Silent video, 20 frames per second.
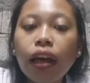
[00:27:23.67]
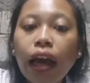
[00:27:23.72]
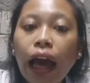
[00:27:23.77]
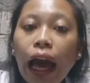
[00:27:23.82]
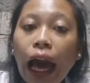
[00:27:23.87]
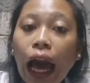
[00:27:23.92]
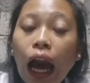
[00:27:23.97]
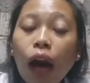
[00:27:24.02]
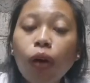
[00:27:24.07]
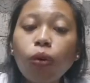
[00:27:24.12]

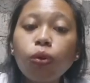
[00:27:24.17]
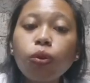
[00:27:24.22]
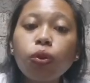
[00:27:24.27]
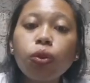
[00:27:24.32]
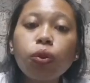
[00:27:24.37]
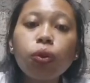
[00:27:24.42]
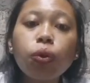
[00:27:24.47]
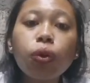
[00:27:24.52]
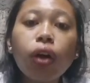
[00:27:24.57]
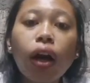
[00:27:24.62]
how
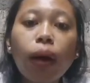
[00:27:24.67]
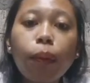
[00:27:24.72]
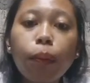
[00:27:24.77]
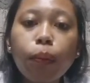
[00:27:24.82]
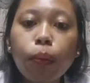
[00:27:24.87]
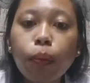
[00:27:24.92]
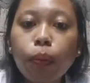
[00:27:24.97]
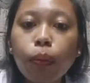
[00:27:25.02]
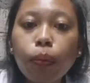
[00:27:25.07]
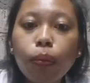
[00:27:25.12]
to
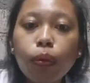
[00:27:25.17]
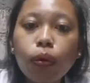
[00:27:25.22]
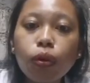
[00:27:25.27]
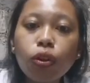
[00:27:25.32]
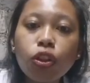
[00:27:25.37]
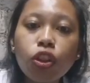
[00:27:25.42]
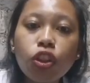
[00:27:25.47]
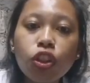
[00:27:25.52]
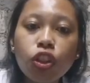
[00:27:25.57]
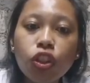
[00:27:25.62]

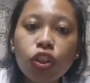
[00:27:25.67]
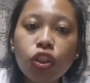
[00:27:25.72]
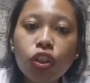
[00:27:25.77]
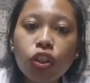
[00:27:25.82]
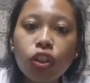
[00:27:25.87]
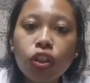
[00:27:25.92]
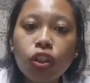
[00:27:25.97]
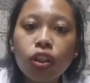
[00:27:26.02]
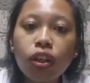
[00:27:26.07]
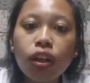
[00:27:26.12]

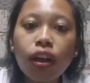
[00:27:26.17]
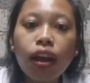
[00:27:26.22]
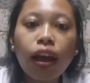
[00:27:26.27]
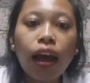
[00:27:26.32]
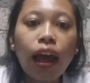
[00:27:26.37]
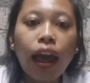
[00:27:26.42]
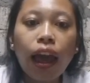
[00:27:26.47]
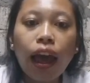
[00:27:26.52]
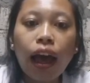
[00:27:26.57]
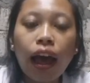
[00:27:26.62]
approach
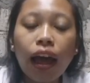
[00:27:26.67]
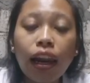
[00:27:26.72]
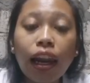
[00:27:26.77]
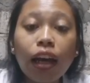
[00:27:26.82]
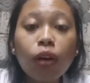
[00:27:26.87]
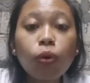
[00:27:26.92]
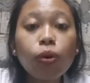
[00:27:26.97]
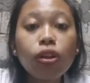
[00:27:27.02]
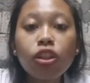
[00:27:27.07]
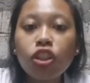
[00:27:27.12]
a
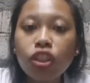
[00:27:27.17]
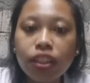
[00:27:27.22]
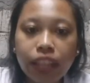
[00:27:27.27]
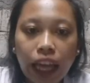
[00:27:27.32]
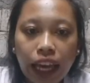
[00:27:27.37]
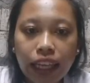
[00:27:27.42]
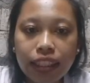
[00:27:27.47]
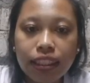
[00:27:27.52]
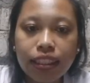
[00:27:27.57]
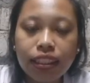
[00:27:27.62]
language
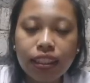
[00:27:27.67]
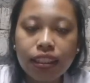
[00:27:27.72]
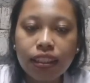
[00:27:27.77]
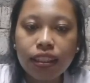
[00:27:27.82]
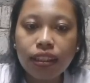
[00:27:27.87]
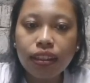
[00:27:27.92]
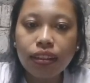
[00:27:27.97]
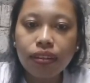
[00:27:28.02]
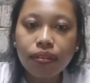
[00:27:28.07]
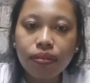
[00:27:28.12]

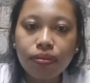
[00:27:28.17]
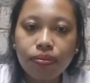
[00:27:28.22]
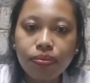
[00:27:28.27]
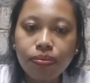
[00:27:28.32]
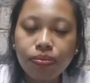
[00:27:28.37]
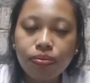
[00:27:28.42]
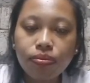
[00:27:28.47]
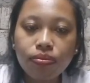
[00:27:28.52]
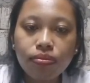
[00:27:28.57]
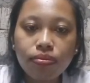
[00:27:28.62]
task.
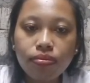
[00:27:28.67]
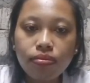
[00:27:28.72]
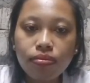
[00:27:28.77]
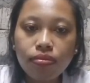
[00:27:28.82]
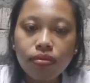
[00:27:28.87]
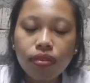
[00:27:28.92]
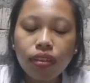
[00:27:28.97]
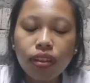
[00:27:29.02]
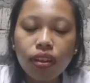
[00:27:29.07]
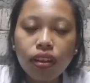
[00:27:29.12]

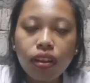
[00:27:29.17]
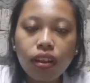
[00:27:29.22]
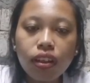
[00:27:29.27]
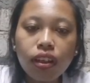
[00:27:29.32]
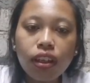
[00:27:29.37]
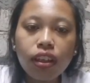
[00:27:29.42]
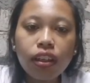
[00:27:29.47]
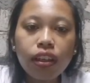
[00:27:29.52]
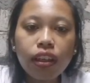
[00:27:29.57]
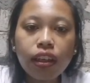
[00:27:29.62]

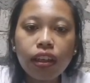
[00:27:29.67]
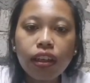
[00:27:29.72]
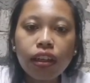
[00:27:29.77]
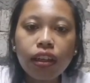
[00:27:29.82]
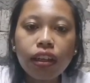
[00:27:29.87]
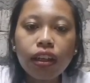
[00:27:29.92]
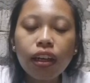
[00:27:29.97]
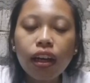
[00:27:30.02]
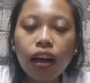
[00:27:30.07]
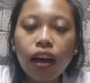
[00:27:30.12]
In
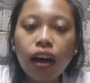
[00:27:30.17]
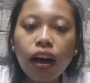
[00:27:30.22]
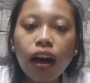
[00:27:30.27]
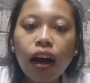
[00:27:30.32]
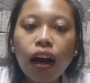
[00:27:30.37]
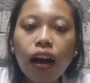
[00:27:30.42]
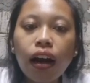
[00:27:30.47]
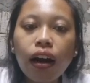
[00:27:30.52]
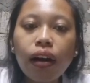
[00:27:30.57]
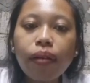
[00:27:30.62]
here,
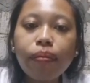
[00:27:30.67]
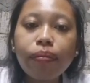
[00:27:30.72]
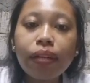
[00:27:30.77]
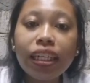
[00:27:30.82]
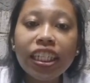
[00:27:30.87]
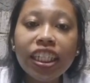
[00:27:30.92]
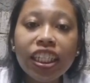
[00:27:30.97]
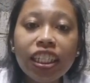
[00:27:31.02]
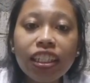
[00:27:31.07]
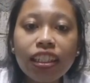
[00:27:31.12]

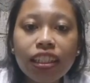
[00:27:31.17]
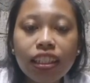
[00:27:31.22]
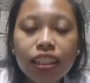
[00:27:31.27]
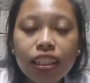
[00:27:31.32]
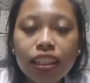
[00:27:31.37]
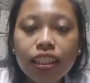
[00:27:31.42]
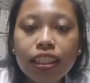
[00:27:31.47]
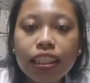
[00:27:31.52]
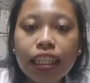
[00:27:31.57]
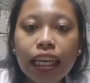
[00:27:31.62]

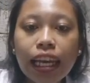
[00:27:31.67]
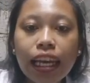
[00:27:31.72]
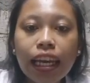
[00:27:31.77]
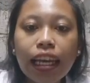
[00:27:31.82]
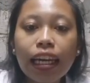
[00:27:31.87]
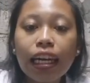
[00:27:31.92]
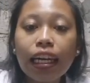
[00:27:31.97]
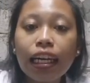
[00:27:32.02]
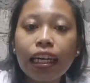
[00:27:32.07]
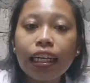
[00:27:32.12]
learners
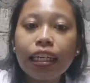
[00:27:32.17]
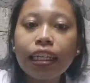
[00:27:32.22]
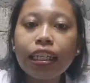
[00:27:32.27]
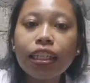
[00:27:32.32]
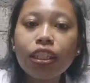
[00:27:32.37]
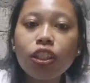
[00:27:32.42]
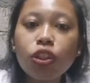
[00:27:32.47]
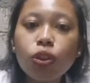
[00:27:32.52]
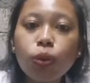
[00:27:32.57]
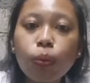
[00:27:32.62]

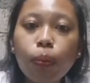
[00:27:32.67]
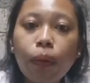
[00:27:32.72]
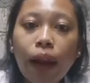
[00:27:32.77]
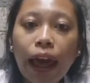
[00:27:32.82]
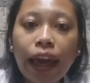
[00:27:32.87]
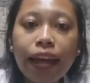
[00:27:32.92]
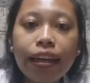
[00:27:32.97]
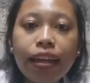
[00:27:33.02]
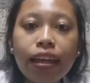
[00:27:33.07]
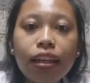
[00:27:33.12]
learn to
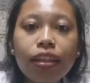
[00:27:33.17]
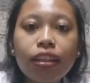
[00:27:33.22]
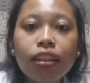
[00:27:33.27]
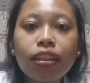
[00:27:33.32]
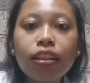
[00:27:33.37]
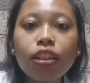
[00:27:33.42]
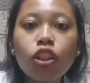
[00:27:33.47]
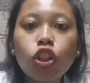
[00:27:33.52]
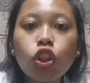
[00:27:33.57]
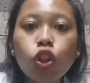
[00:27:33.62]
plan
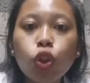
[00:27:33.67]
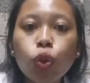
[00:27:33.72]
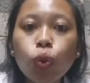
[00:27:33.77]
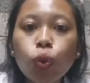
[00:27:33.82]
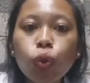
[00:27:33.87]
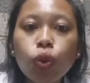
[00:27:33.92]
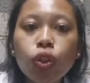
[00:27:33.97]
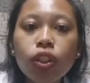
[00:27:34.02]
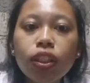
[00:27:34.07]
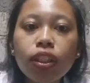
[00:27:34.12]
and
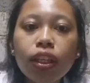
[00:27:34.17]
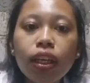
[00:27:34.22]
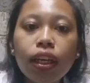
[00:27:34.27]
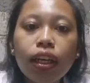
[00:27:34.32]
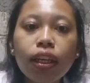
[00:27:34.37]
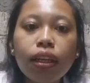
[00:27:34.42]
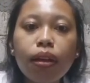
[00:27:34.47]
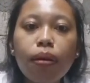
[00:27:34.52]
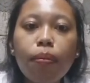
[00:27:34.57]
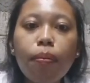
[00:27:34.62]
choose
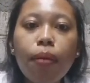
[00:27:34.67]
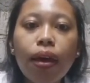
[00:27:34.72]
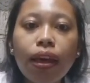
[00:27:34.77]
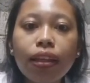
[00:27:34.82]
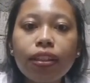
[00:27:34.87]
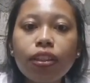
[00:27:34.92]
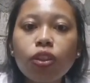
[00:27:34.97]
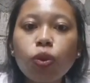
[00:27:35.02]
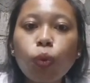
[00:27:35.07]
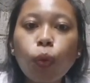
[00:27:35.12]
the
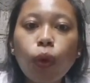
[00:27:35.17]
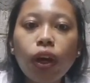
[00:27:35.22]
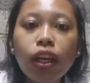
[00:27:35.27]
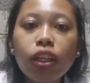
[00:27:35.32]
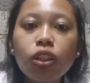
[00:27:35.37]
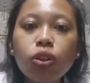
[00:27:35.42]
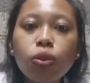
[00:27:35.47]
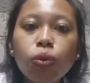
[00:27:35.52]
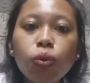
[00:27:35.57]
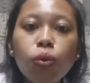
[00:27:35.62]
best way
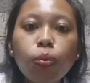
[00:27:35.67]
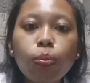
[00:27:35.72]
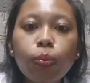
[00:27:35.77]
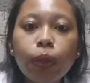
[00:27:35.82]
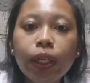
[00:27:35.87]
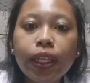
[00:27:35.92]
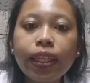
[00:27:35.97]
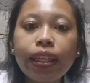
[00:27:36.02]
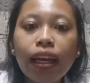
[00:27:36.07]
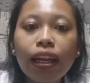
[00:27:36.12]
to
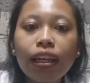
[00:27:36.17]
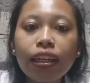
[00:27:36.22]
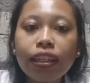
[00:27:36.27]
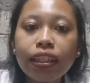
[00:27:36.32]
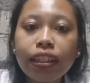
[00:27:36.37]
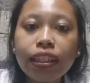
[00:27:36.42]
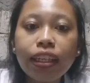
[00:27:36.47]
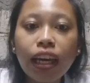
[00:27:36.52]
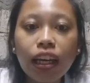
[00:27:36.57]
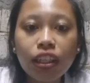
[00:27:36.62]
complete a
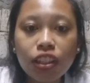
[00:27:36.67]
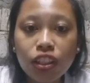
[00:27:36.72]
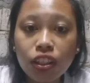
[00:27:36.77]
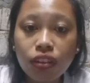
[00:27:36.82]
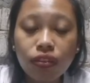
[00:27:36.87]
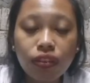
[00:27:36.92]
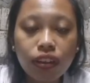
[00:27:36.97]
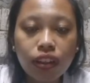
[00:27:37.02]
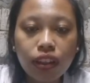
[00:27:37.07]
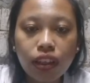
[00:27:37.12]
learning
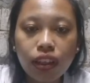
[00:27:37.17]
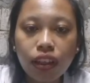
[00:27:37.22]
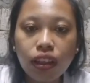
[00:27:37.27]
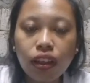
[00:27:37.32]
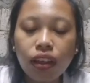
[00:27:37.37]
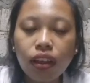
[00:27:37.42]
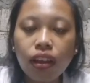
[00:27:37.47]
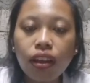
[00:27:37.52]
activity.